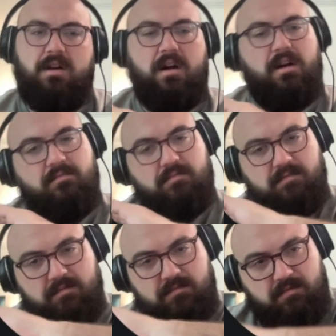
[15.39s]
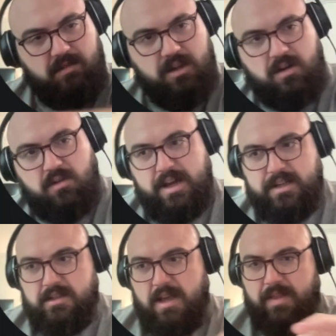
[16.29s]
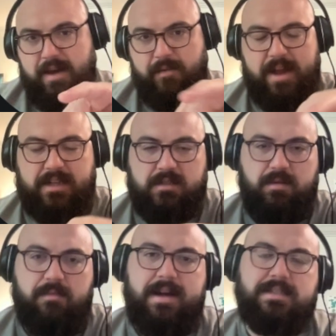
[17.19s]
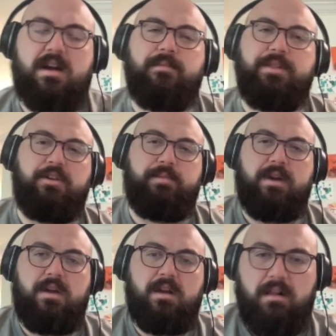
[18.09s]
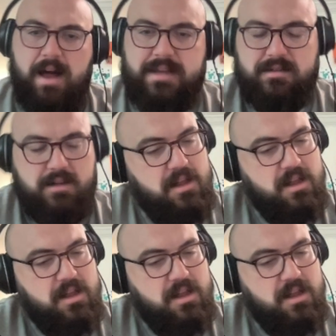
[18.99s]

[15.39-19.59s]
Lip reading: and that way I can split my time a little bit in class.